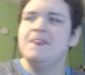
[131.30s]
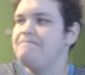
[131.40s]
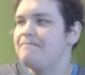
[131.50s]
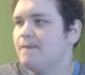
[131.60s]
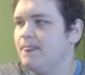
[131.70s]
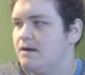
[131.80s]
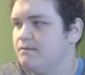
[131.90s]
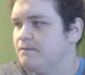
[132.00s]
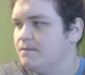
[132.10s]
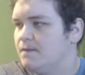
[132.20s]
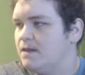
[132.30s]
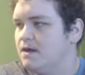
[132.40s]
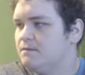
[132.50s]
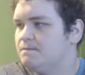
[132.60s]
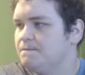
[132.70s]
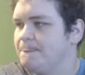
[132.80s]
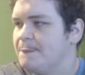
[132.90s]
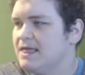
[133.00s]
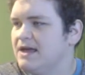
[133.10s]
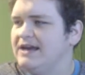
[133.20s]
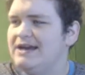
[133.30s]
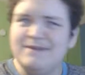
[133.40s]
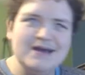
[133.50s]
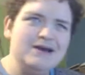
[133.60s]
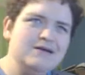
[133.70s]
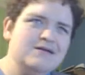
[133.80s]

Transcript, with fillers: to email customers. Email?